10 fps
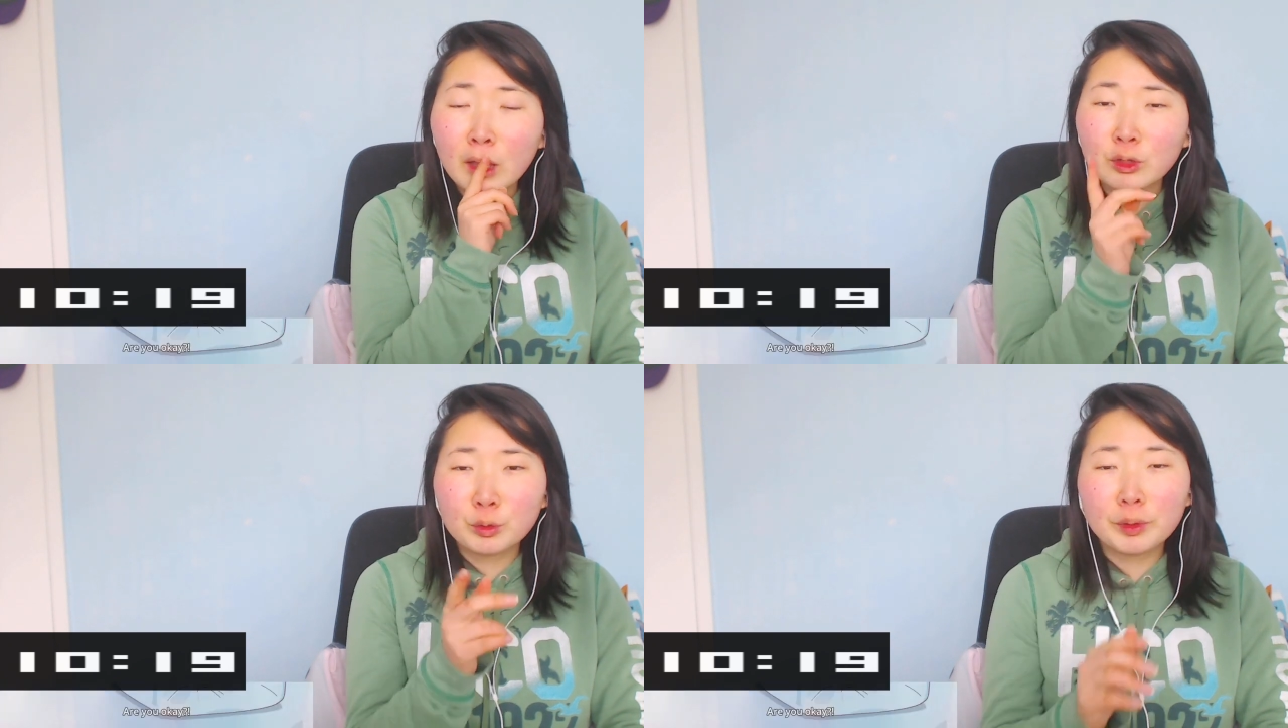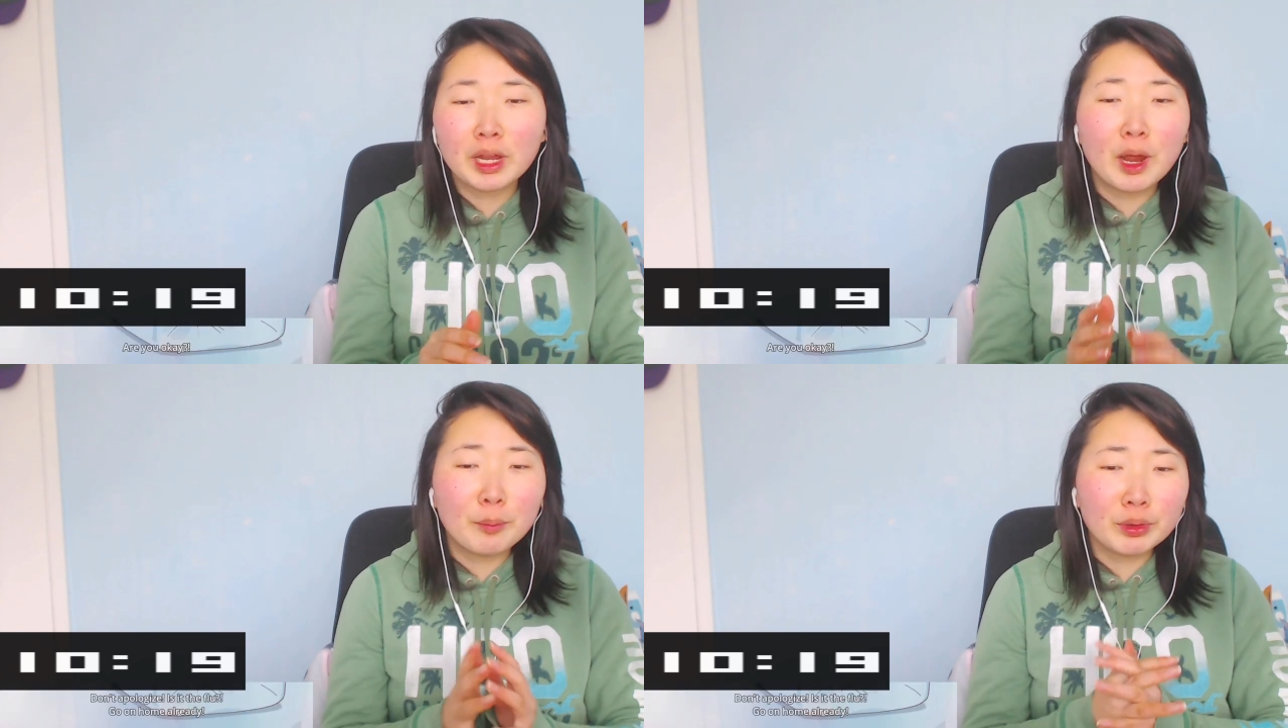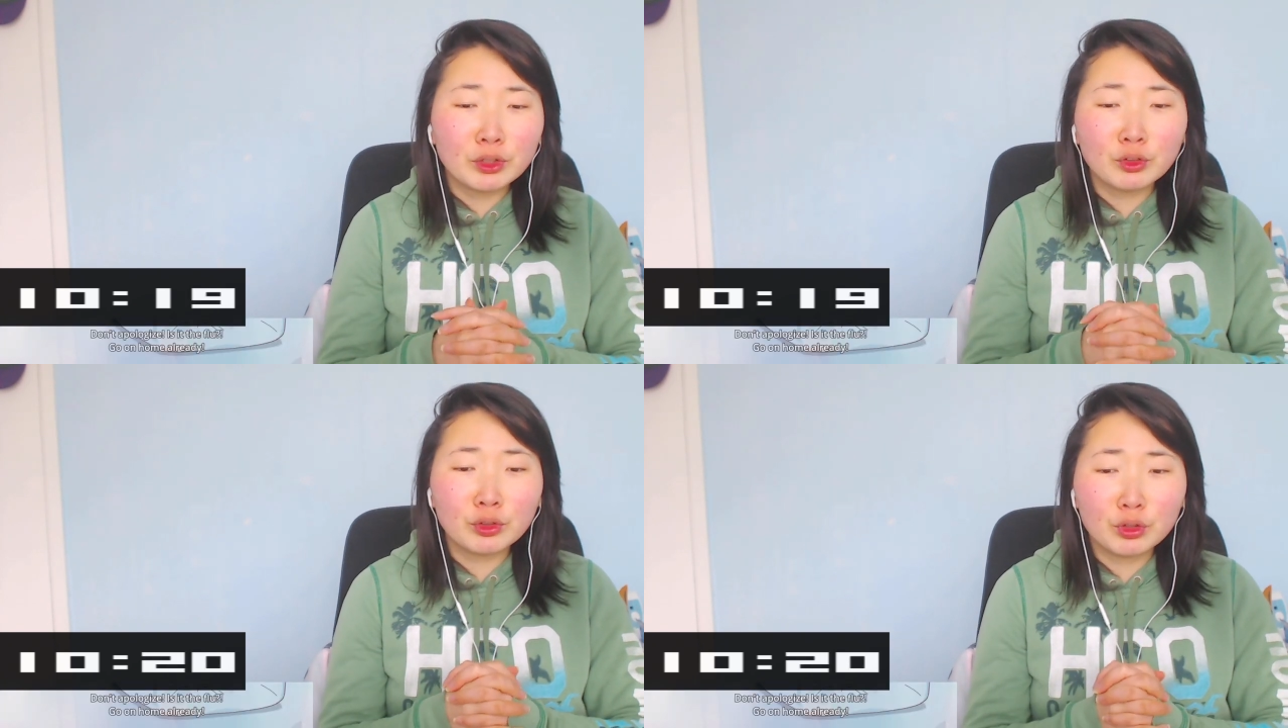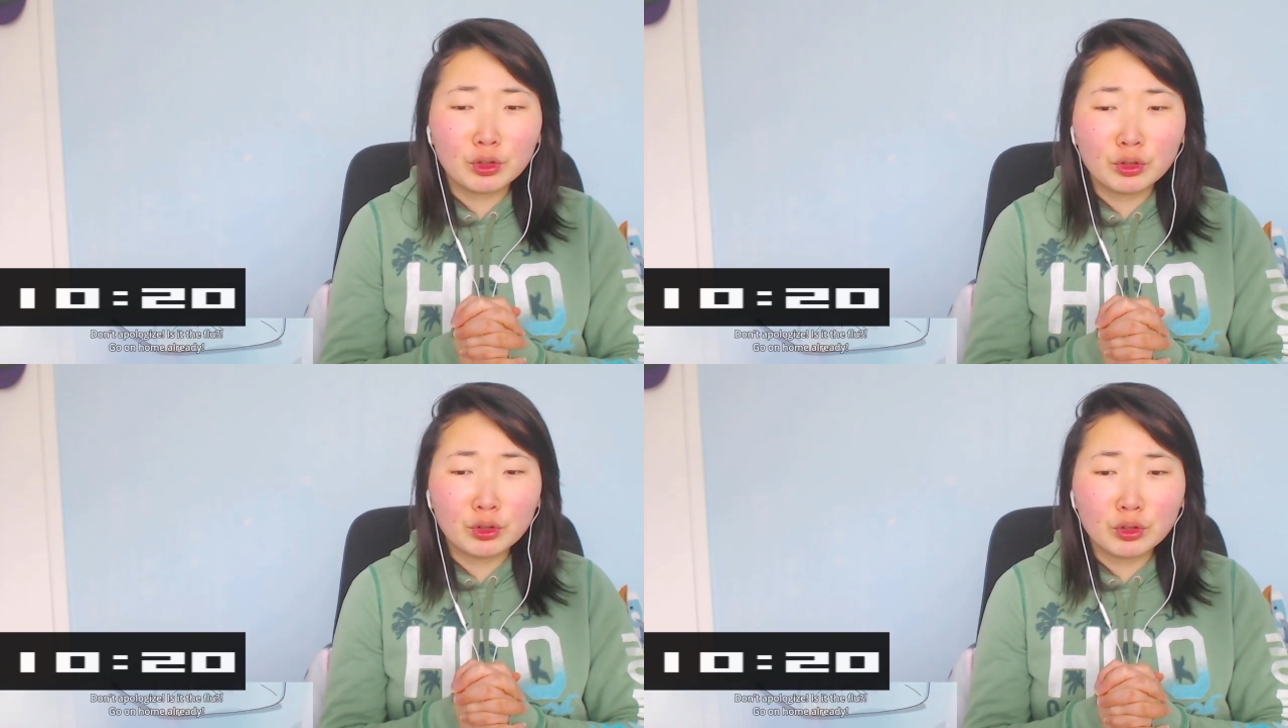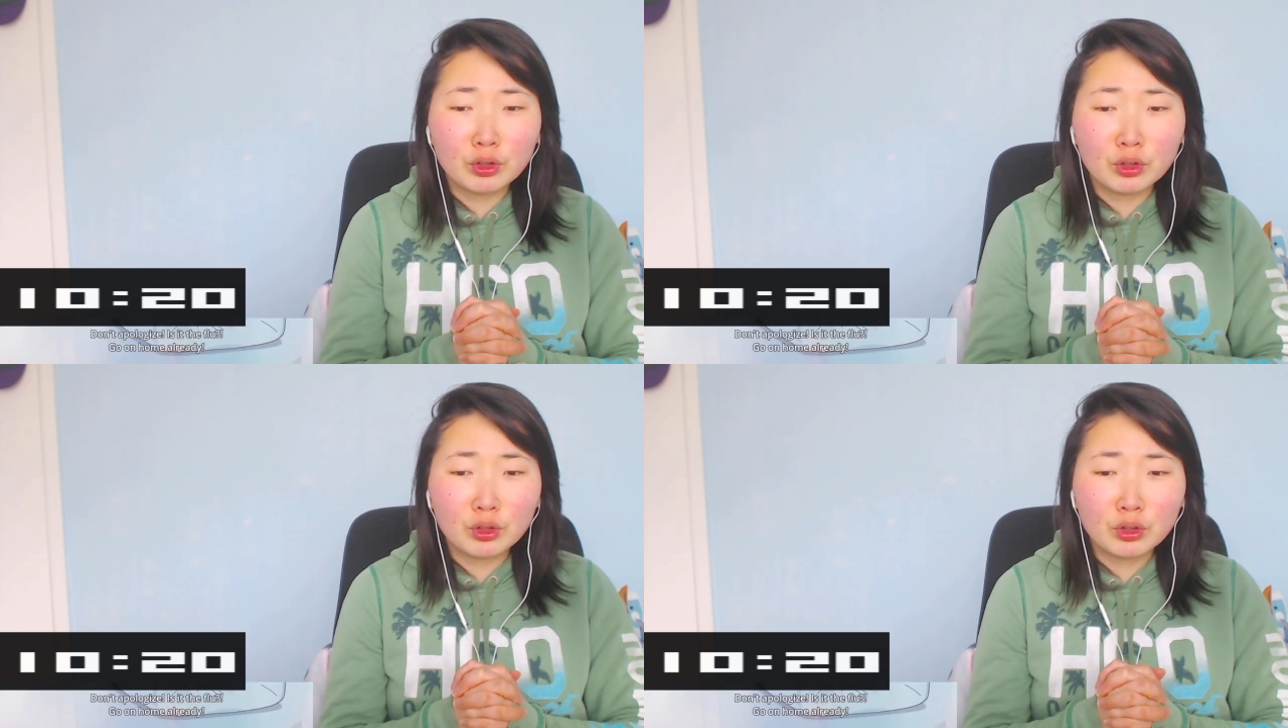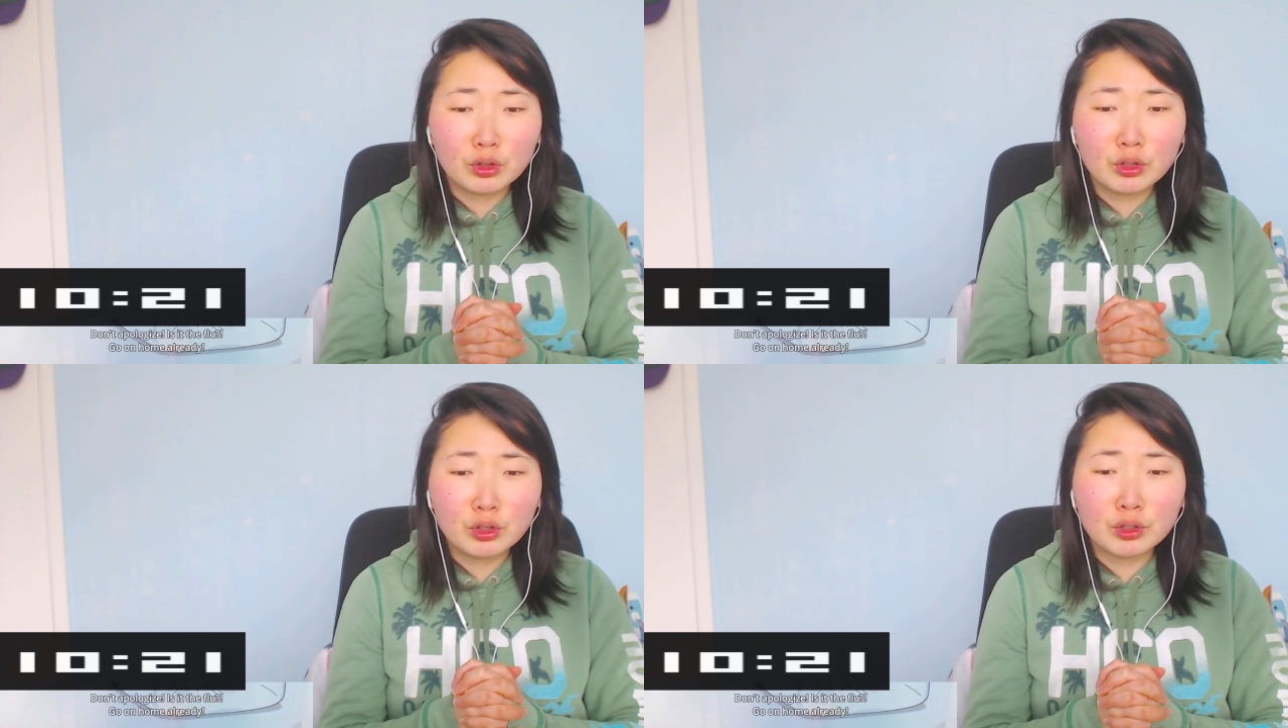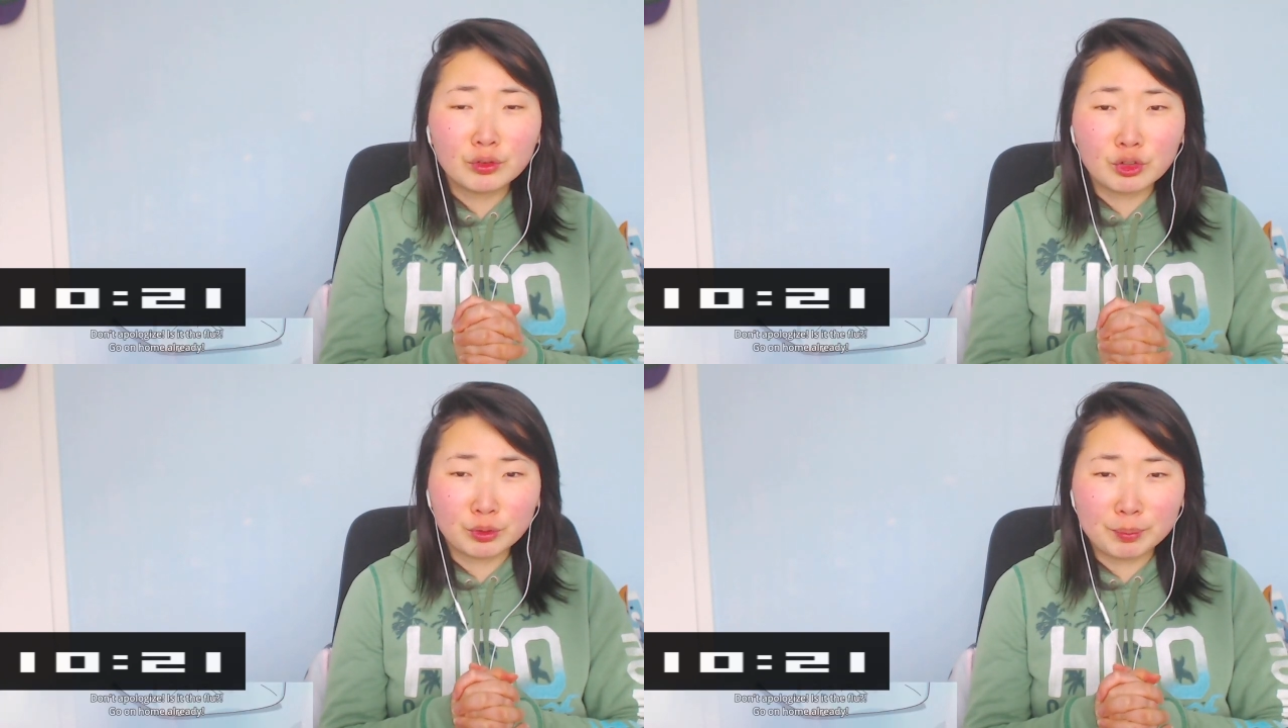Sweetie, I'm pretty sure you could have just